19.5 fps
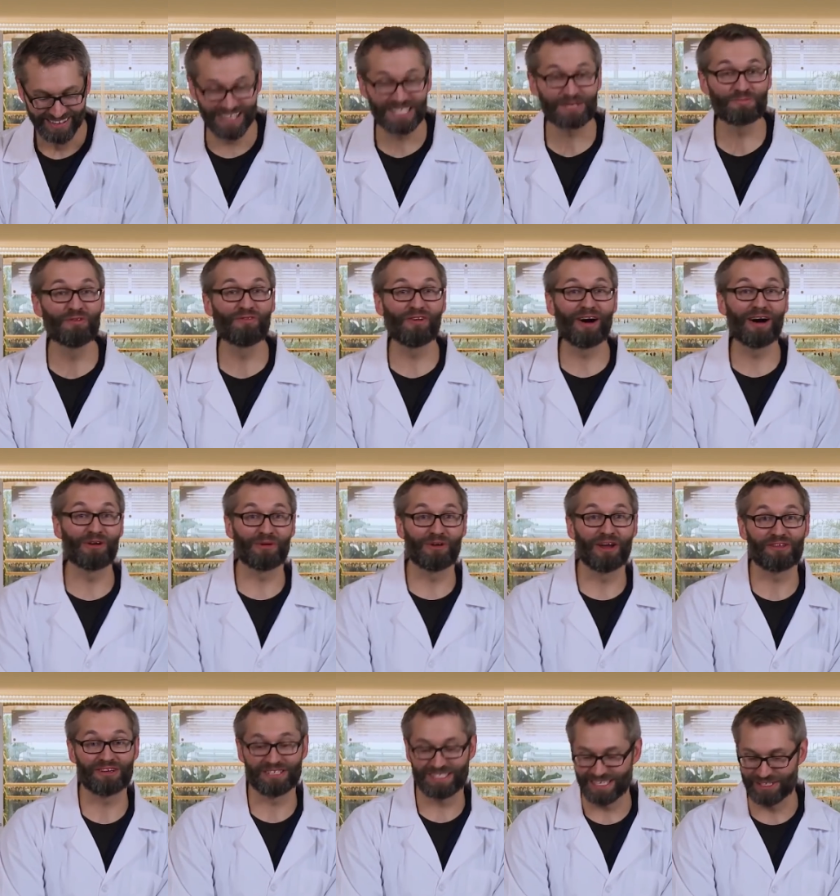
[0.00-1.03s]
Let's move on to
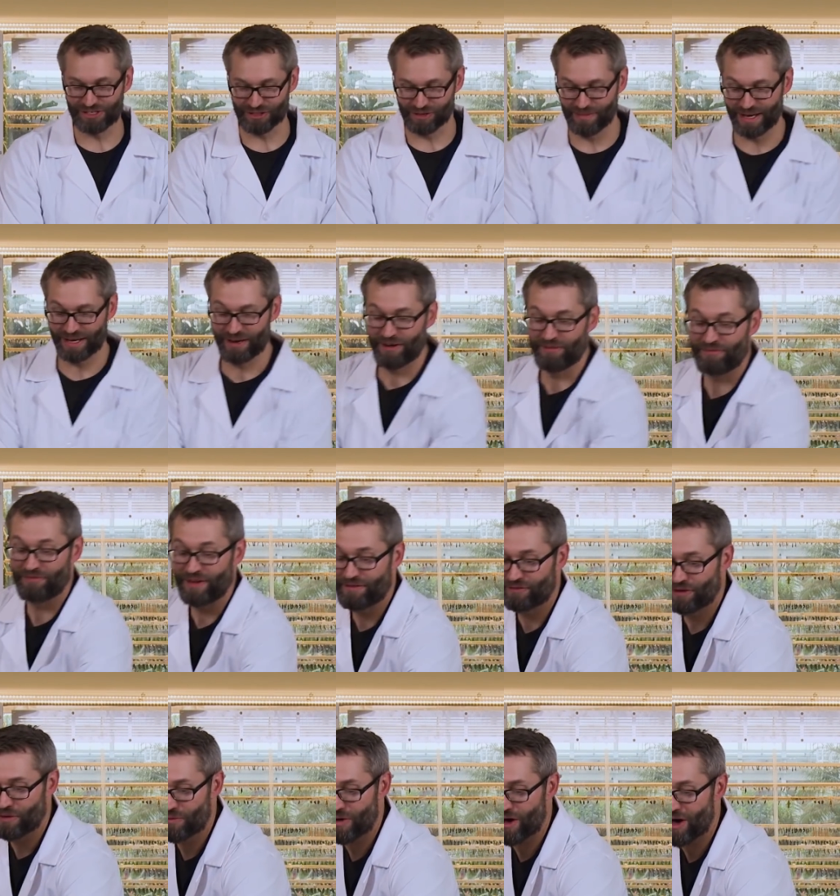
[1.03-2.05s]
another Central American
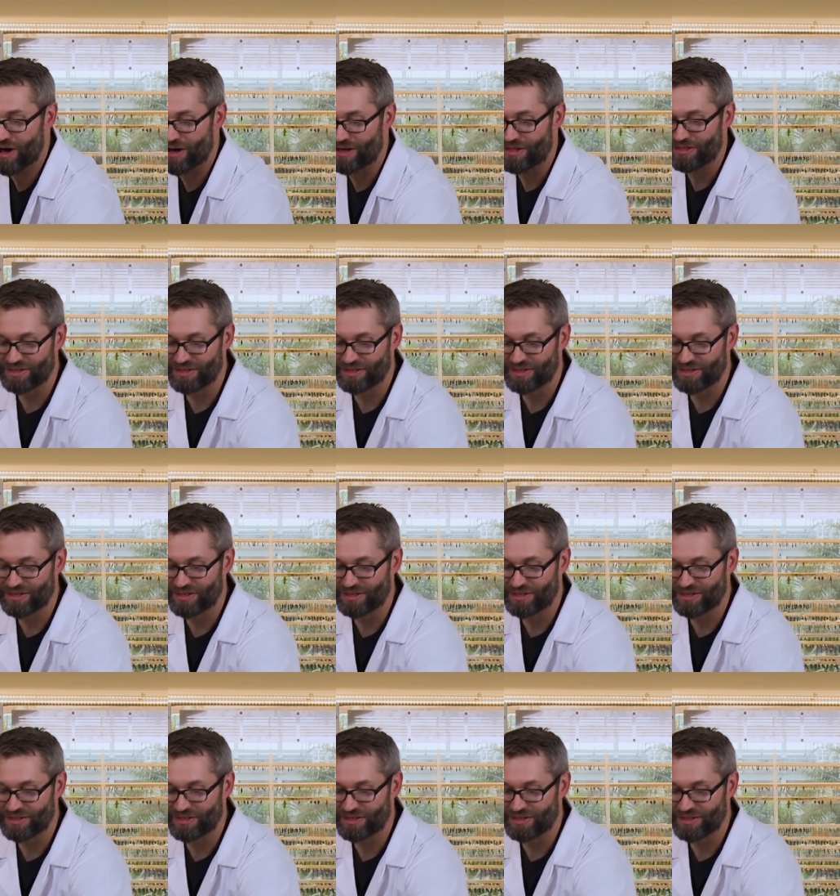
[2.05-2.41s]
favorite. Wow,